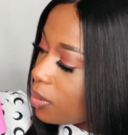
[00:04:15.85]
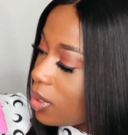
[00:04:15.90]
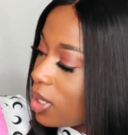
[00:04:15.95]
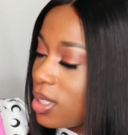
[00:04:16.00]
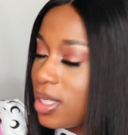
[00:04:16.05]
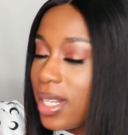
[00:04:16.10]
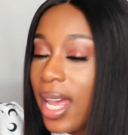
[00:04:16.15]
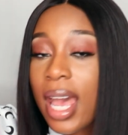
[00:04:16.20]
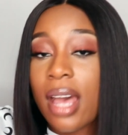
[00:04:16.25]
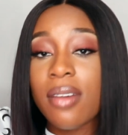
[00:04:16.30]

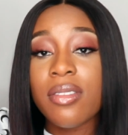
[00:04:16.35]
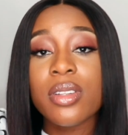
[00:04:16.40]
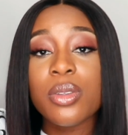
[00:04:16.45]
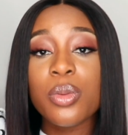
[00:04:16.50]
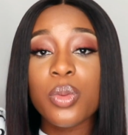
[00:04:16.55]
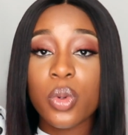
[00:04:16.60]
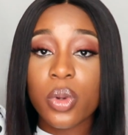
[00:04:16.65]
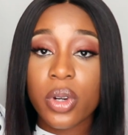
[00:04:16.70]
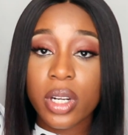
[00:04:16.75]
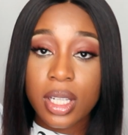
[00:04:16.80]
because I haven't
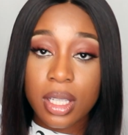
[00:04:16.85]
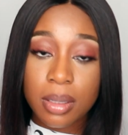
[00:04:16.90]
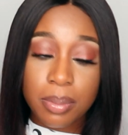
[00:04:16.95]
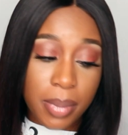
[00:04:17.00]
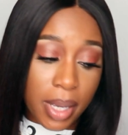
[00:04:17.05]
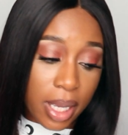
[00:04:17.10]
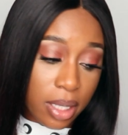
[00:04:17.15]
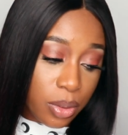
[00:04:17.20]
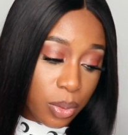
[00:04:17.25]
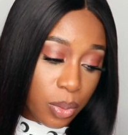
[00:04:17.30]
worn it,
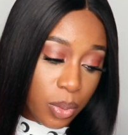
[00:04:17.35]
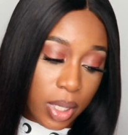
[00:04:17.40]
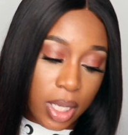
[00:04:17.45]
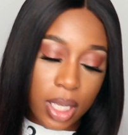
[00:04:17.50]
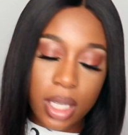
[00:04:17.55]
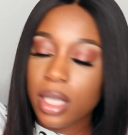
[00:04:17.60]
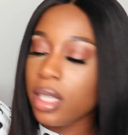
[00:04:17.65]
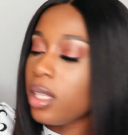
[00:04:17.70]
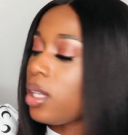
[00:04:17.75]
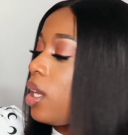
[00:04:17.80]
by the
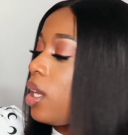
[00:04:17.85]
way.